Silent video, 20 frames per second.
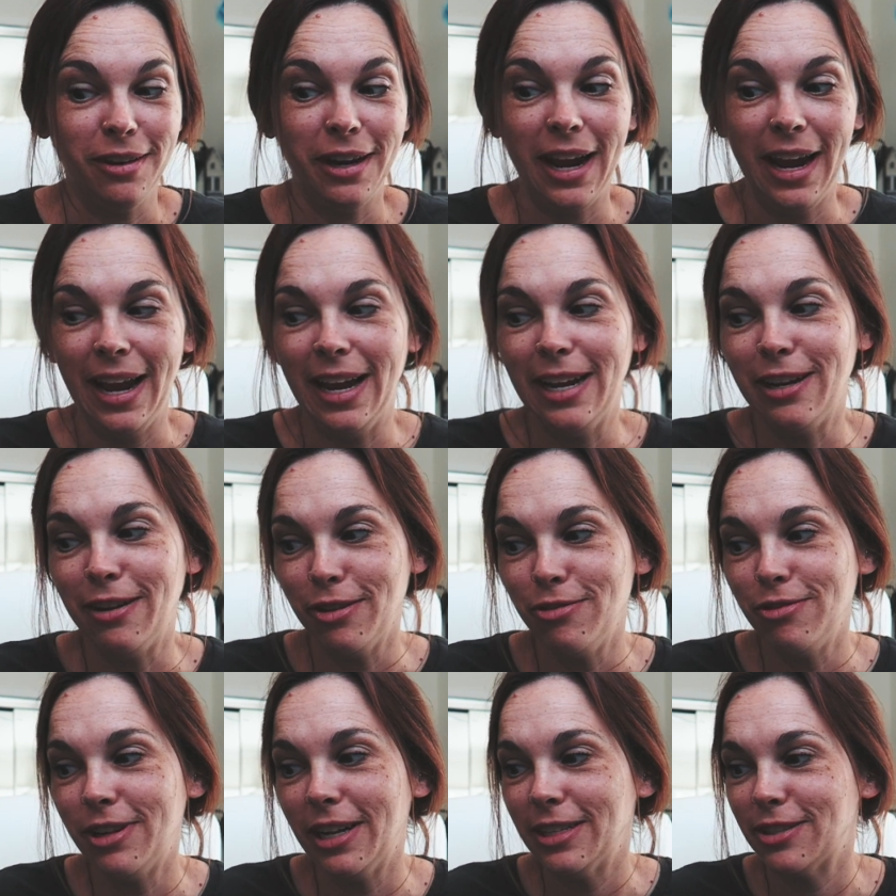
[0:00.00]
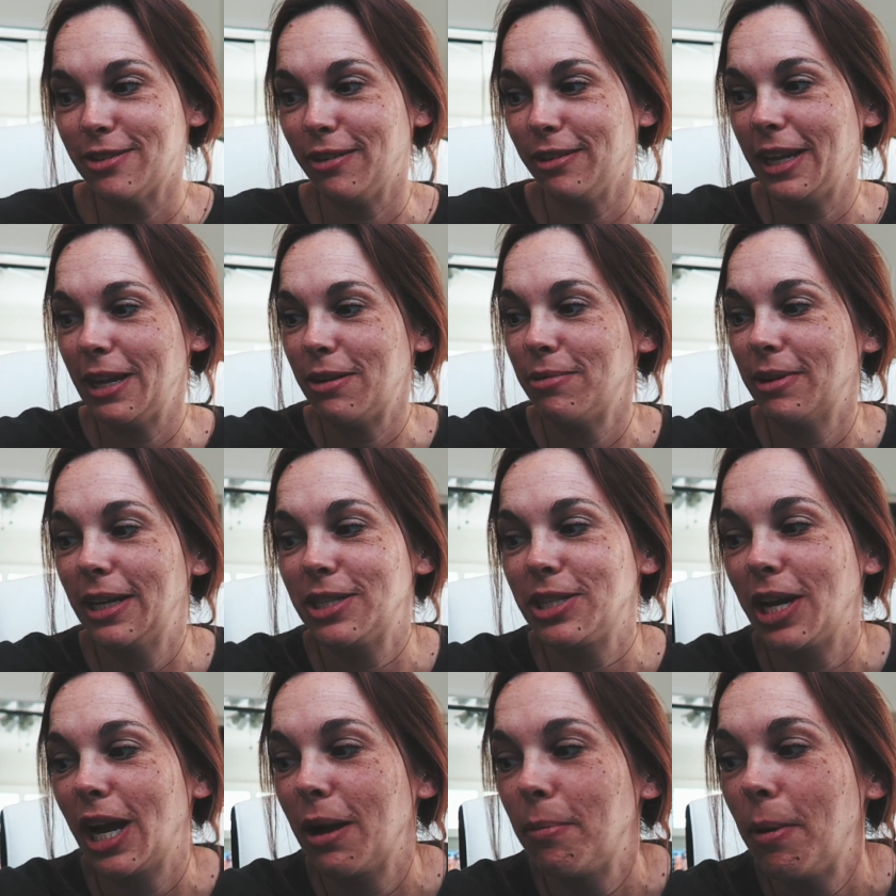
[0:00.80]
Okay, I know you guys don't like when I
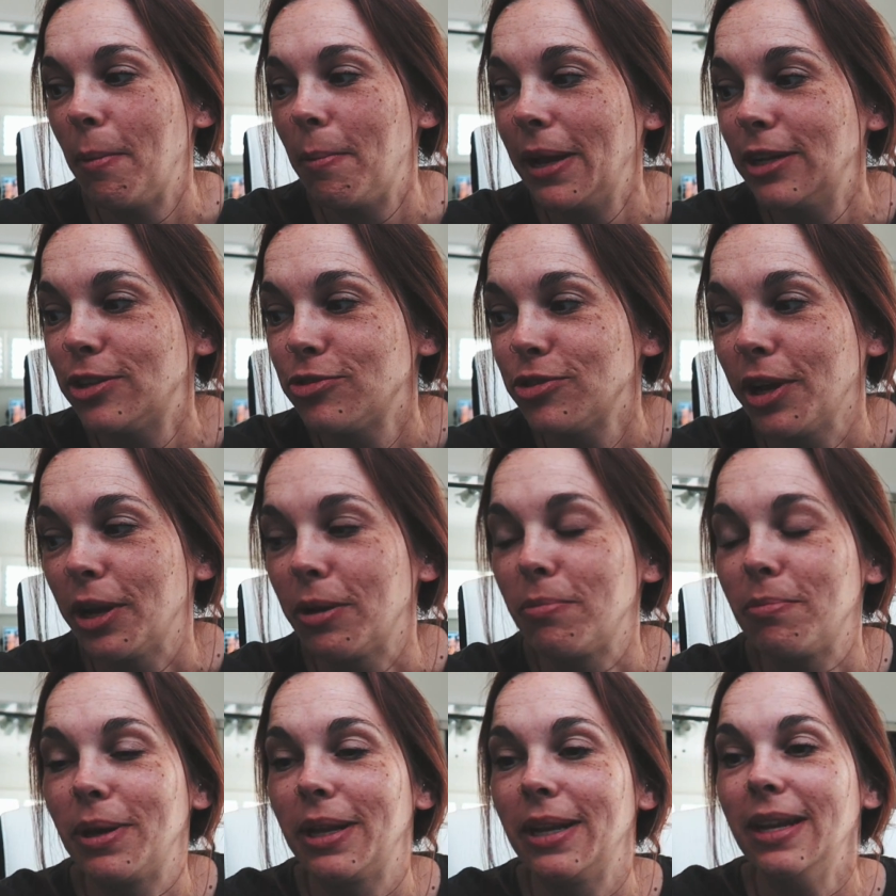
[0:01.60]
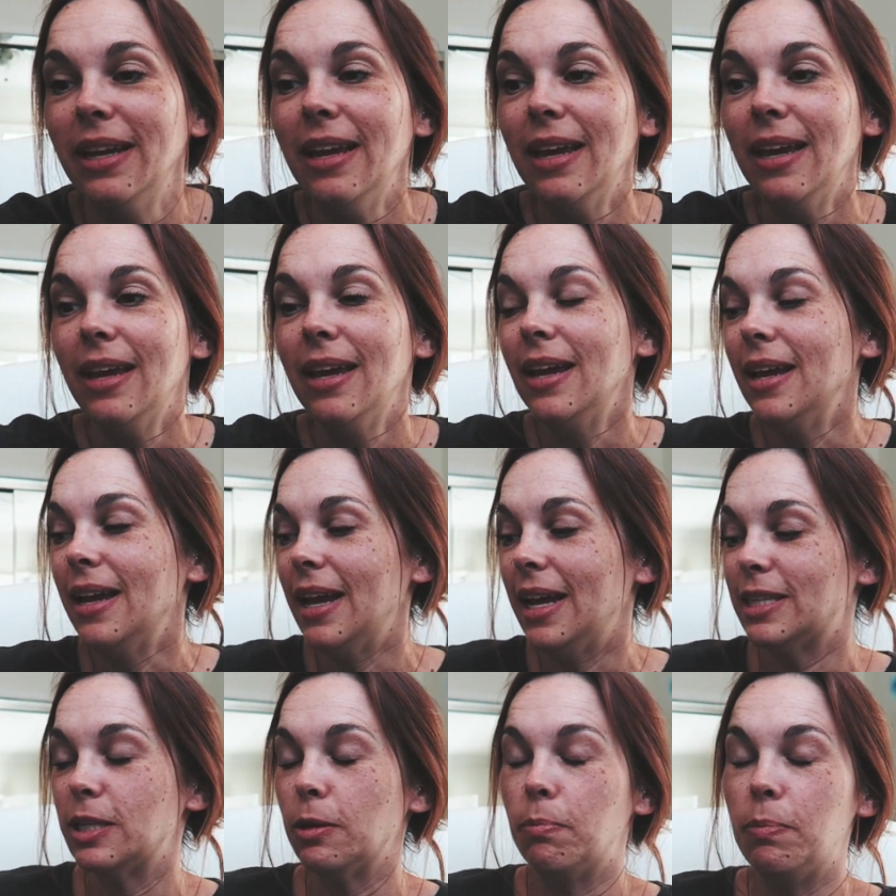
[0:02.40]
talk about Patreon, but
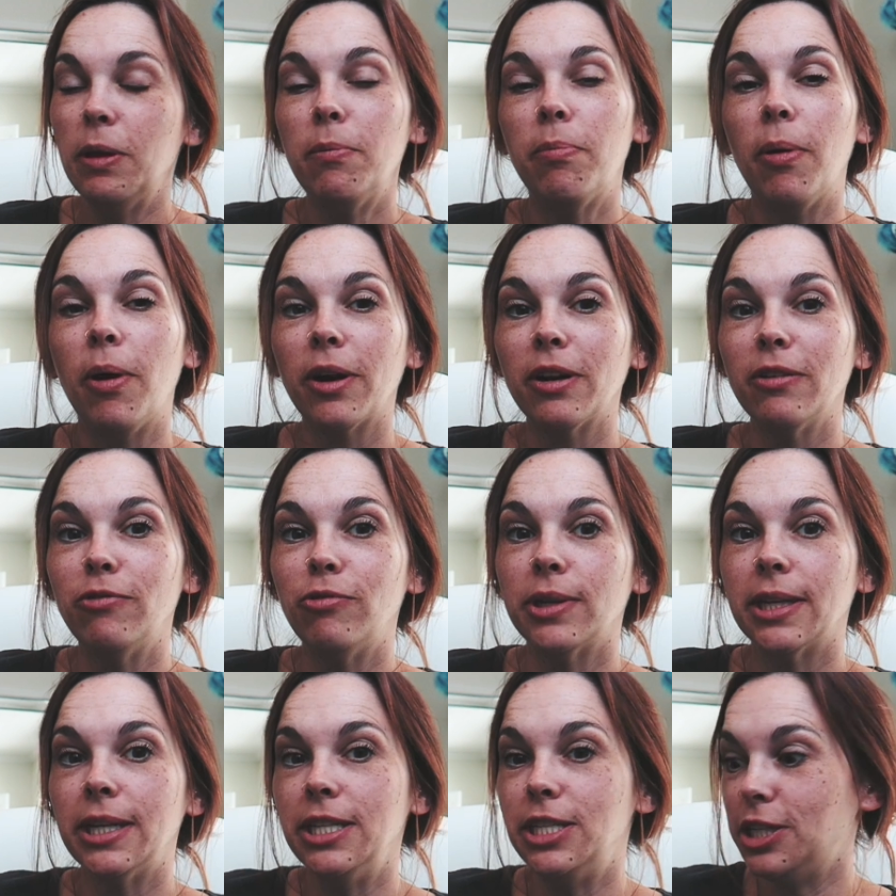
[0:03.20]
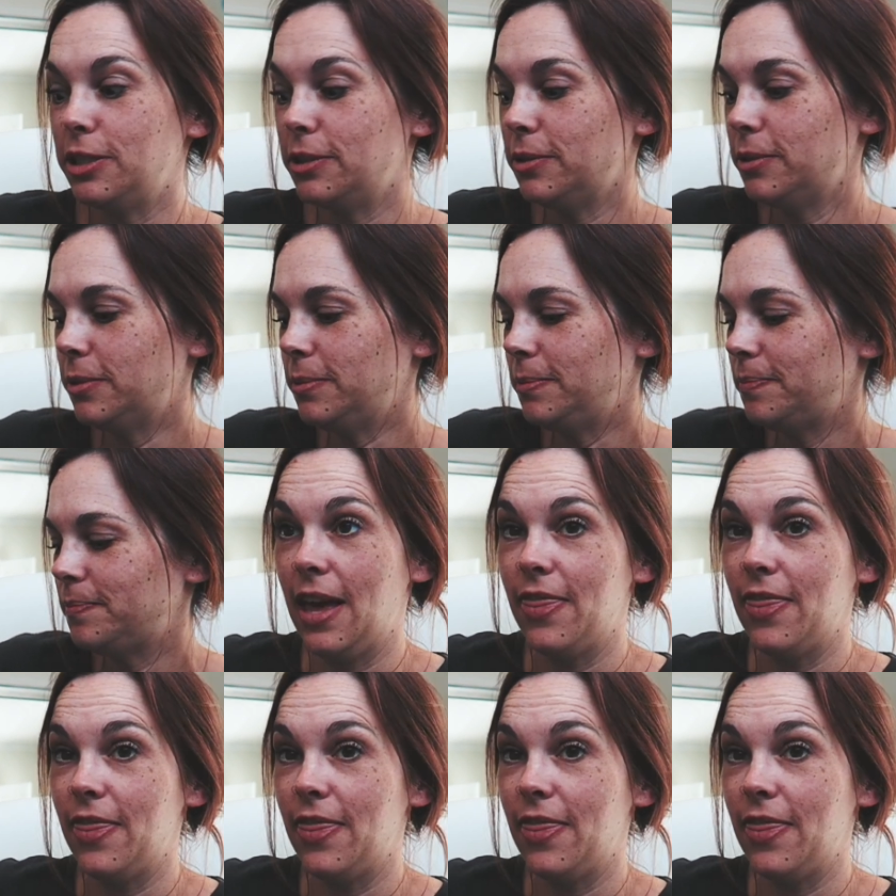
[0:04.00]
it's a big part of what I do.